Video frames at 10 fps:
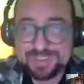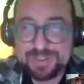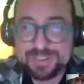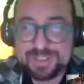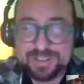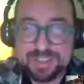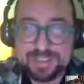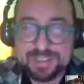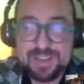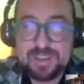So she's gonna
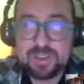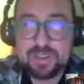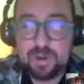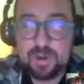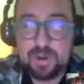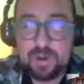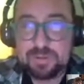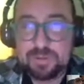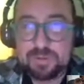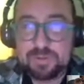like go up
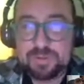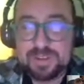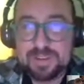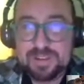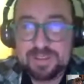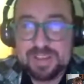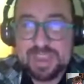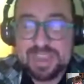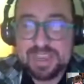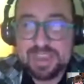to
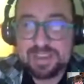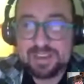a